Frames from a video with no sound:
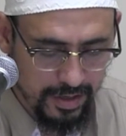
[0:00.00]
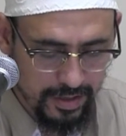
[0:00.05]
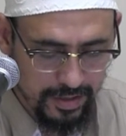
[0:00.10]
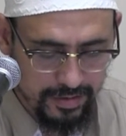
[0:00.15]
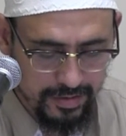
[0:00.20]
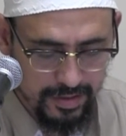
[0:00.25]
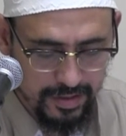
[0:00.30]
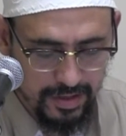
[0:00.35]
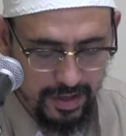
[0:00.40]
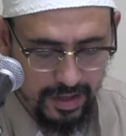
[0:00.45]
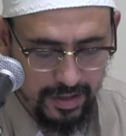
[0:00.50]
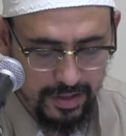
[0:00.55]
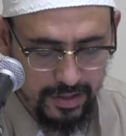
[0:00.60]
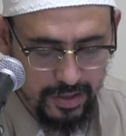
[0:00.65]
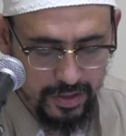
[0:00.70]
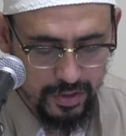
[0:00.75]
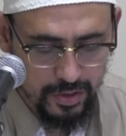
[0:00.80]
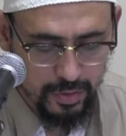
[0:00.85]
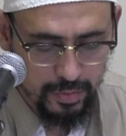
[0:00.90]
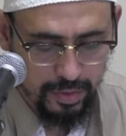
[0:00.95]
It is the day that
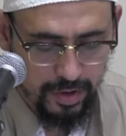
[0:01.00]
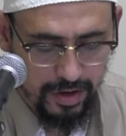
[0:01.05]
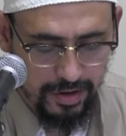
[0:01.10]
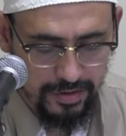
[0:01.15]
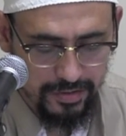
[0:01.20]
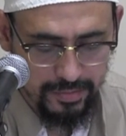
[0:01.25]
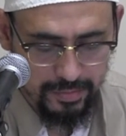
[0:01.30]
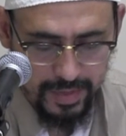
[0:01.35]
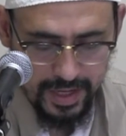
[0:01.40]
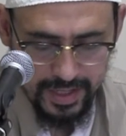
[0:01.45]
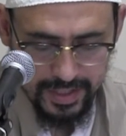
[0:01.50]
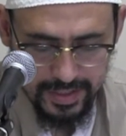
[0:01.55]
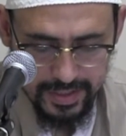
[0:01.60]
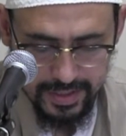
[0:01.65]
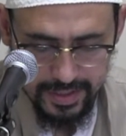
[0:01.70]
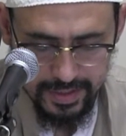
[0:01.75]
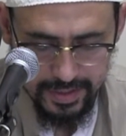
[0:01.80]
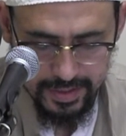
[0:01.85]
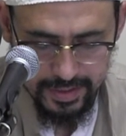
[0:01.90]
the two parties met.